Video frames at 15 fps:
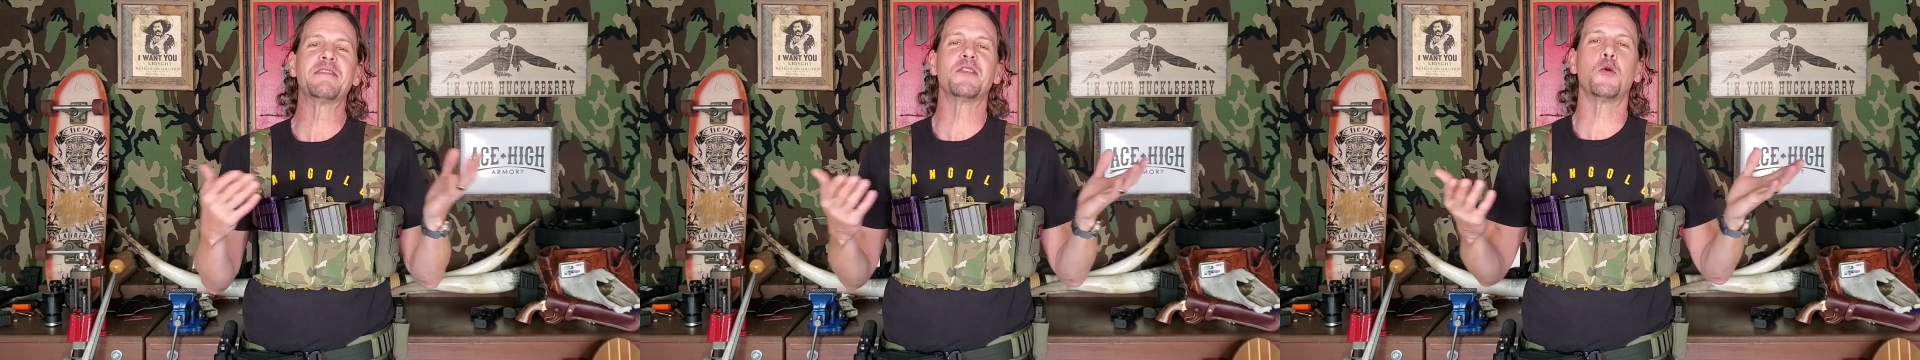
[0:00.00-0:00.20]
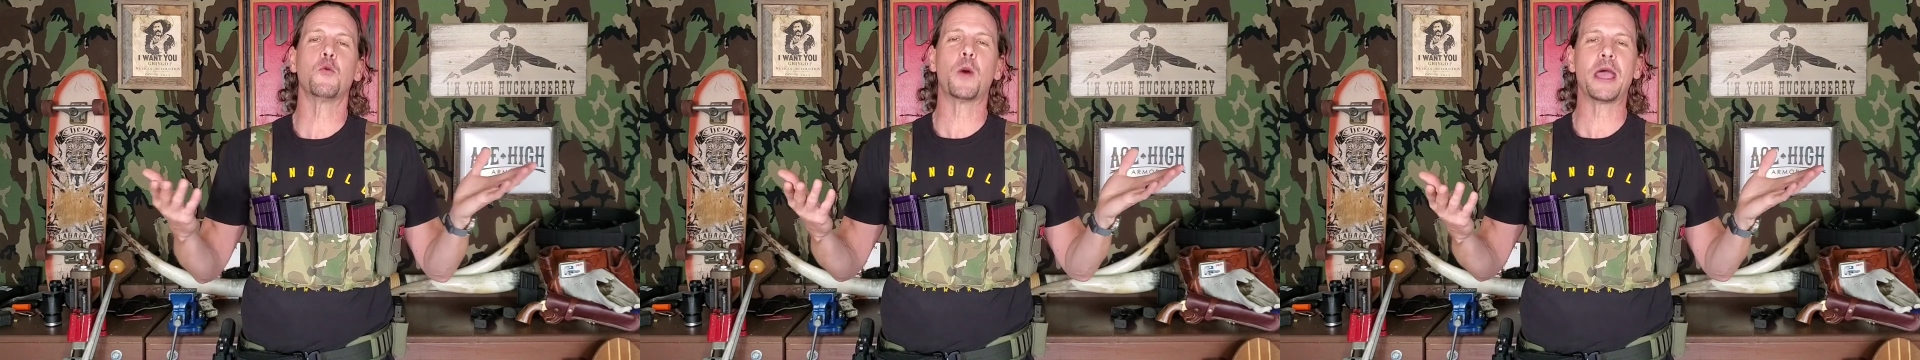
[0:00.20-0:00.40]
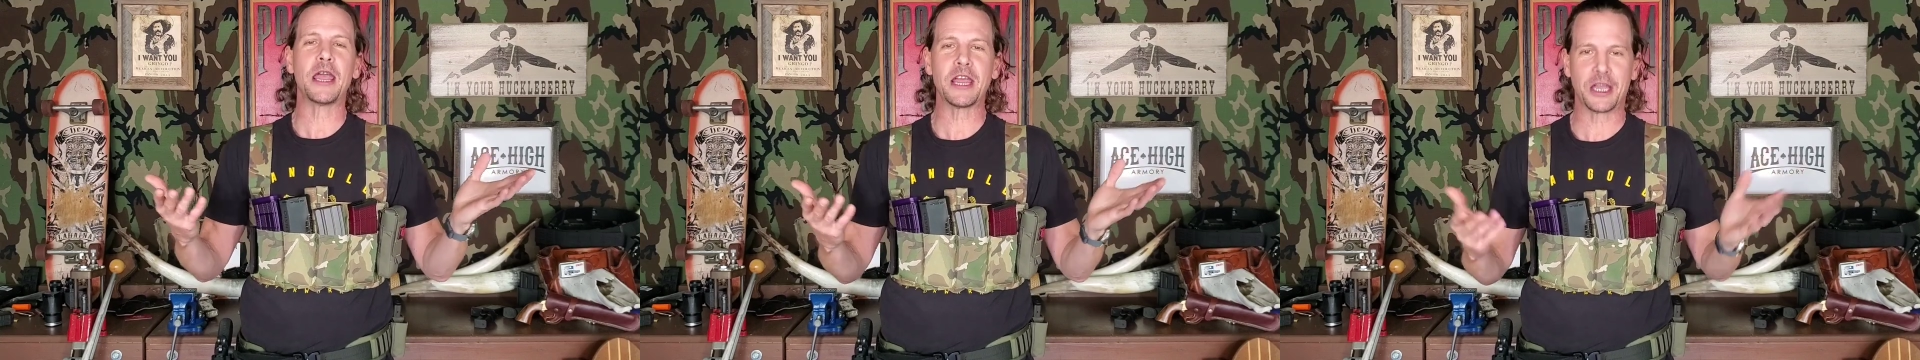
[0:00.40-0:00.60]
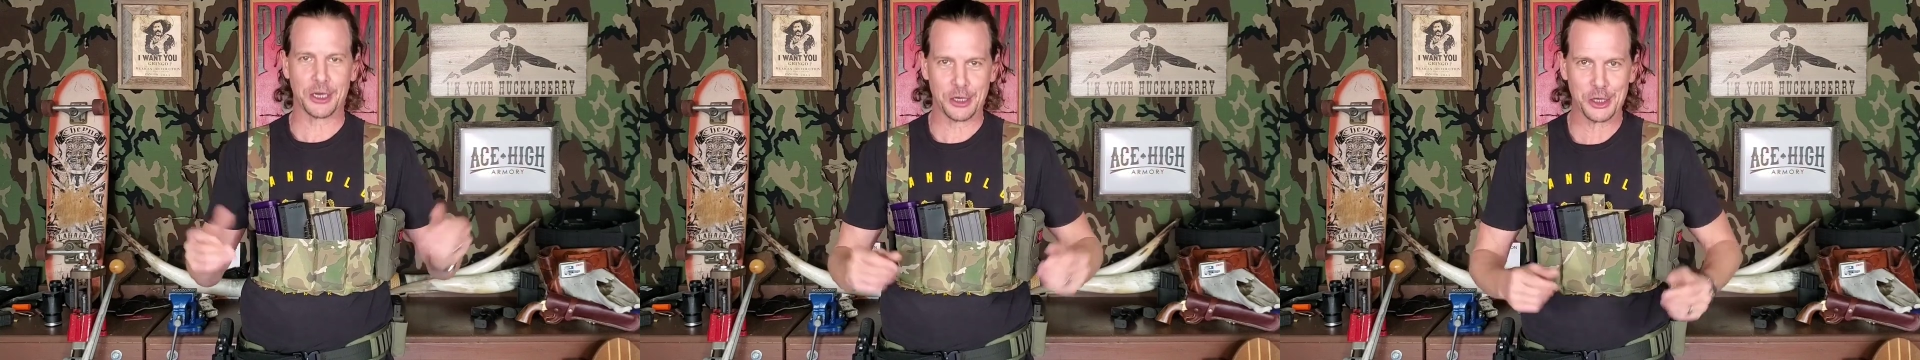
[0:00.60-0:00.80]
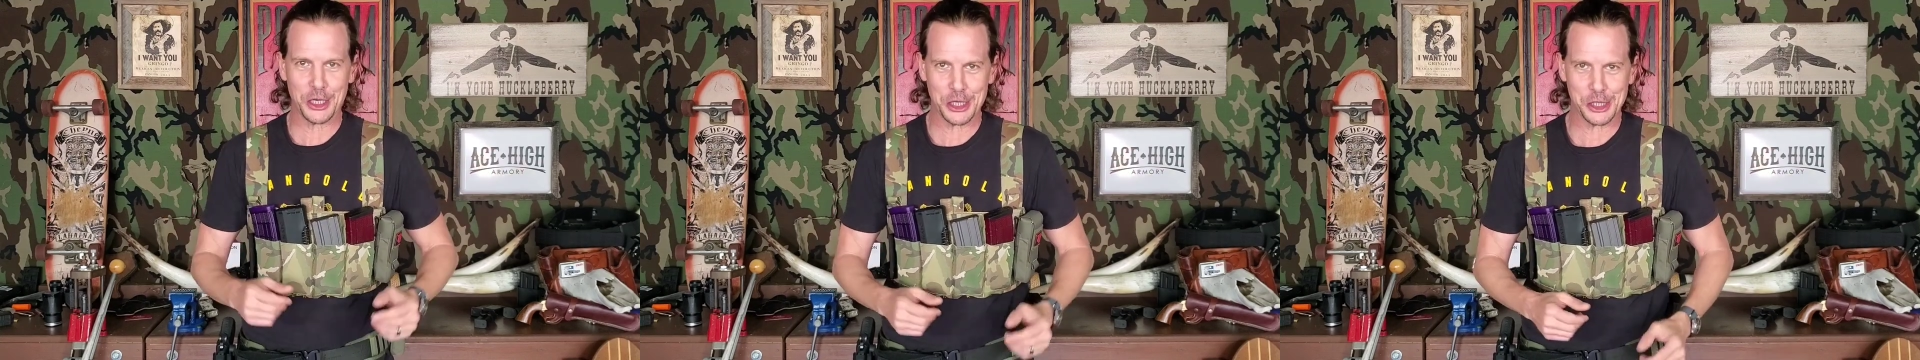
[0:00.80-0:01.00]
giveaway
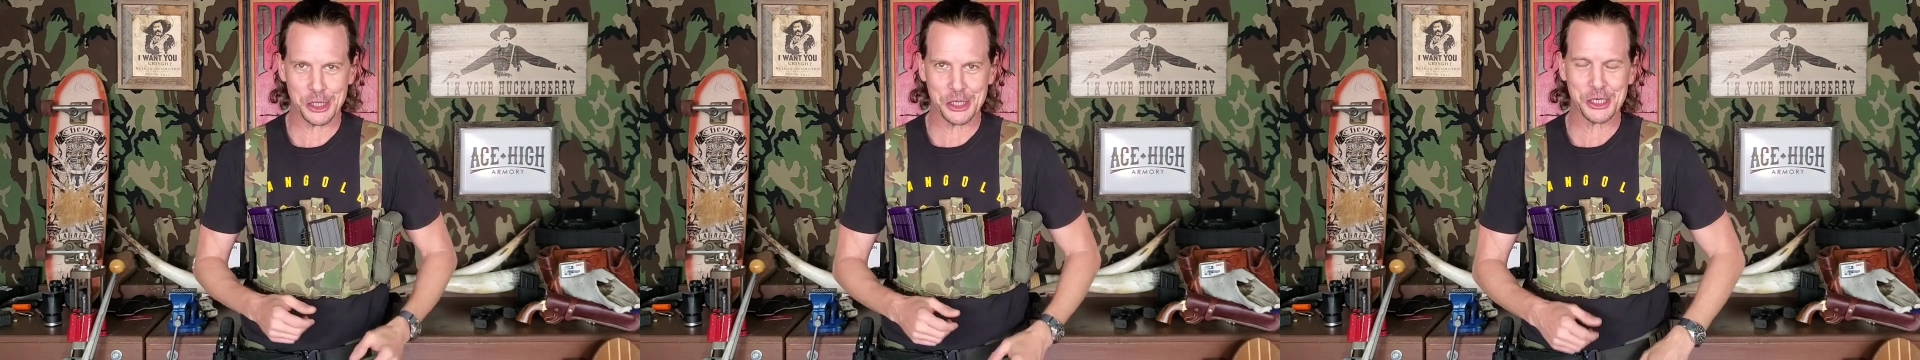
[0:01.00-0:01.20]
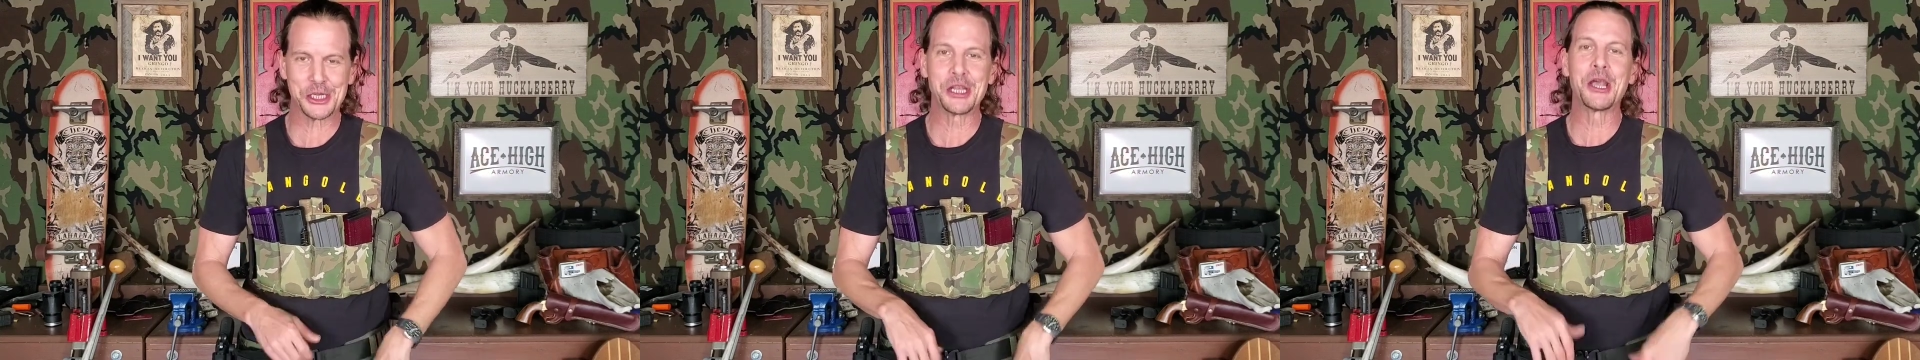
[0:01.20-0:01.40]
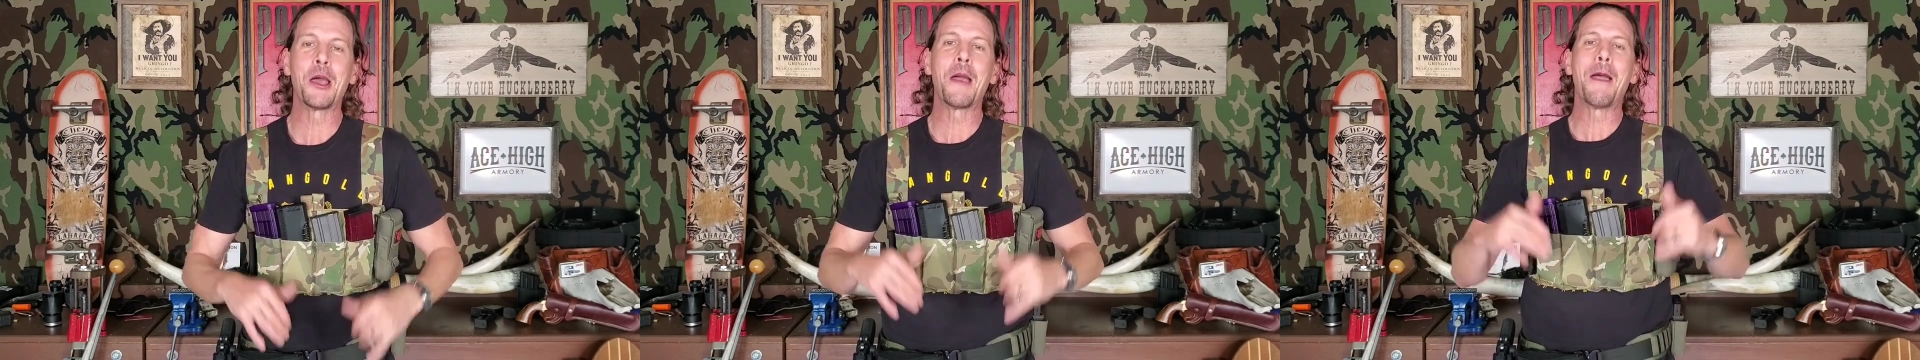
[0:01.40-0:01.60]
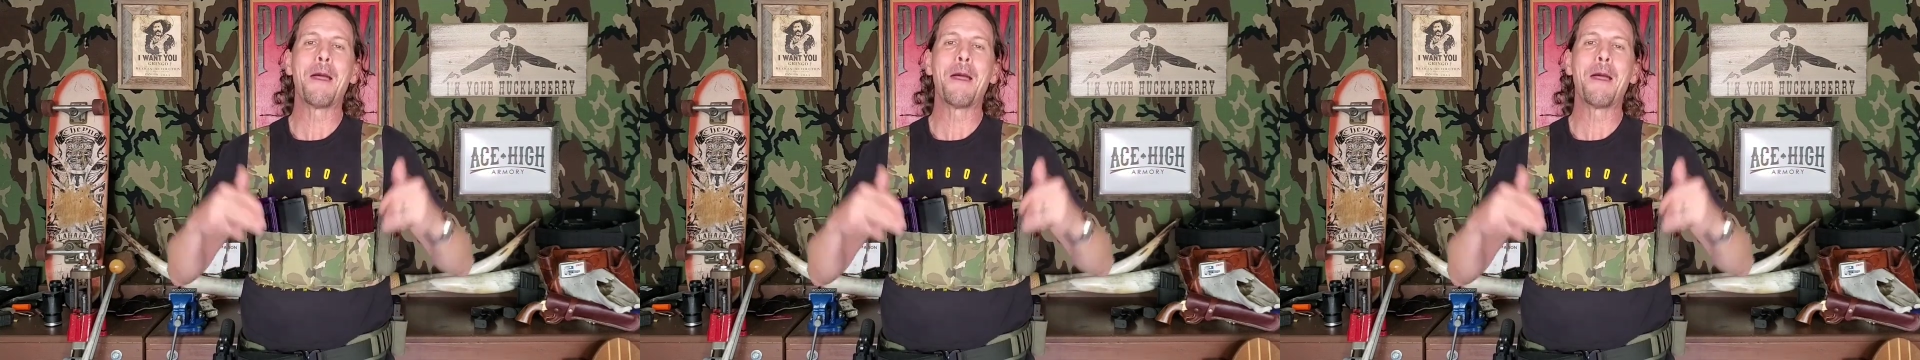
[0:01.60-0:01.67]
condition.